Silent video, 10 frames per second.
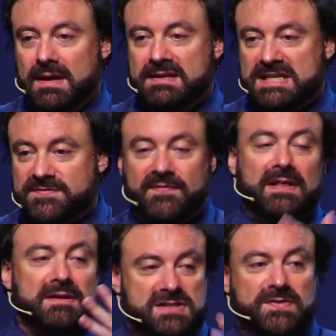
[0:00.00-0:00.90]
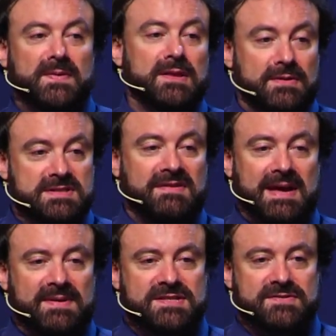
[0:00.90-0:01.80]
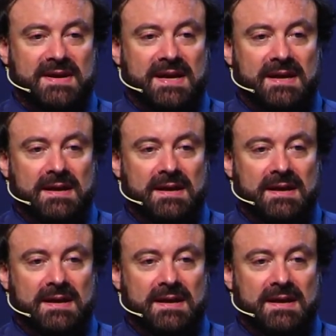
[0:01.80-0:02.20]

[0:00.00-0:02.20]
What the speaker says: It just follows from the laws of chemistry.